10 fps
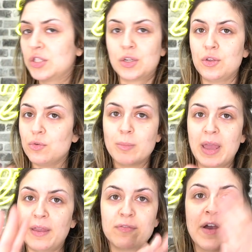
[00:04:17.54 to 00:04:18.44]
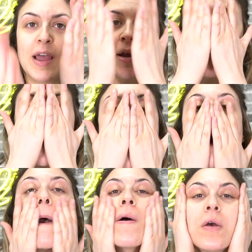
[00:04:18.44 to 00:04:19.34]
so you may find
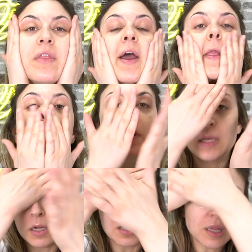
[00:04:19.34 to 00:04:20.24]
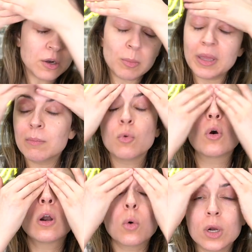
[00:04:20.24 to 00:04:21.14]
that you need a little bit
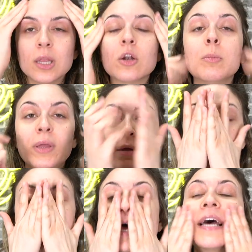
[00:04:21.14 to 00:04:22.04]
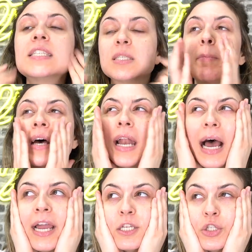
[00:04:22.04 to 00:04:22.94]
more or a little bit less, but
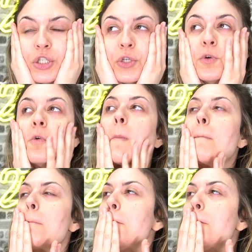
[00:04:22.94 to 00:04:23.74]
I do